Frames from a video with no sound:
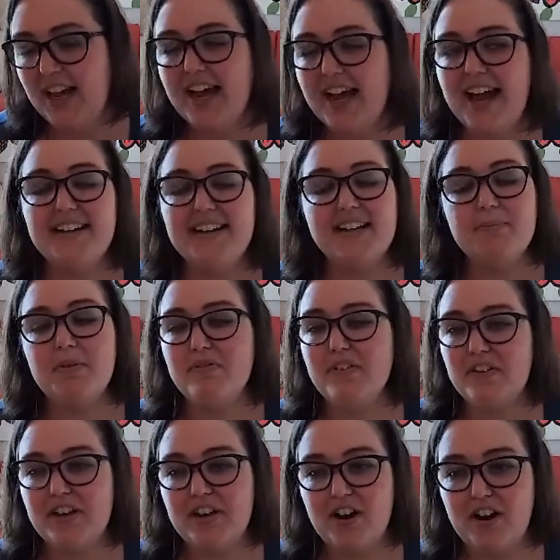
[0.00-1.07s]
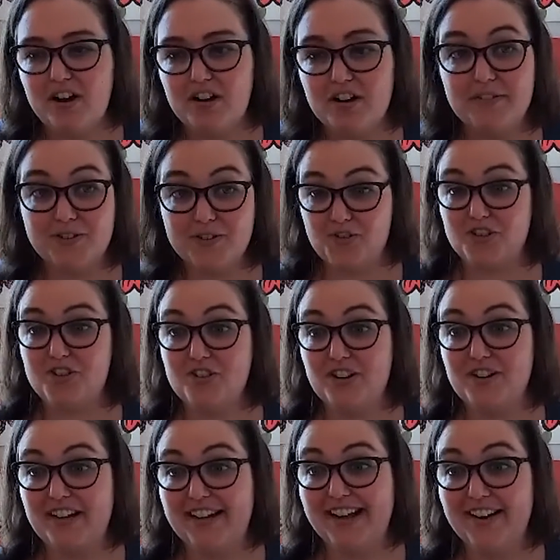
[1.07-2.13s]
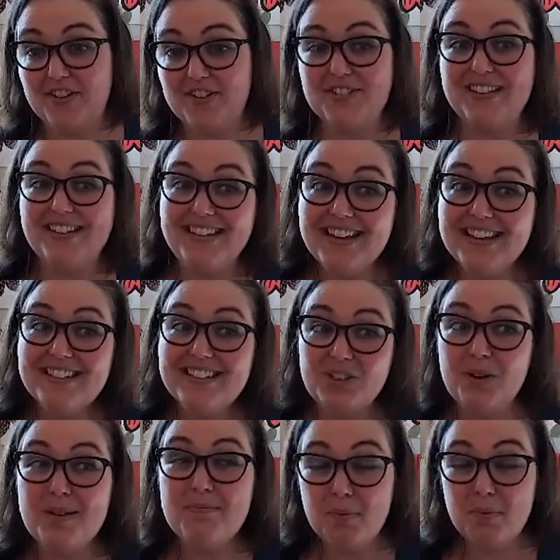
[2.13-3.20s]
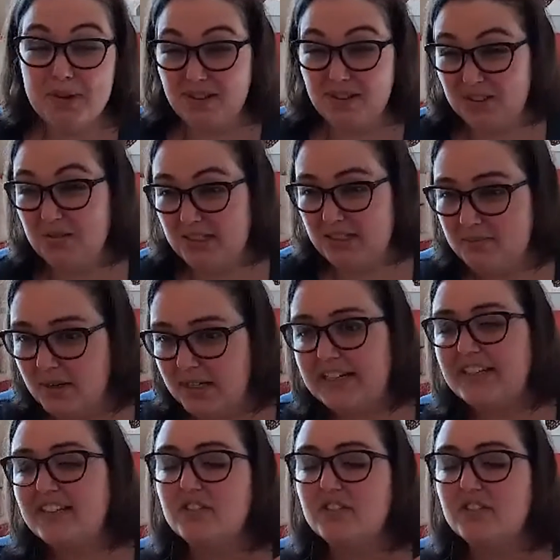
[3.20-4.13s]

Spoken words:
And it can be very hard if you're just starting out and you're like, yeah, that's great, but we also need money.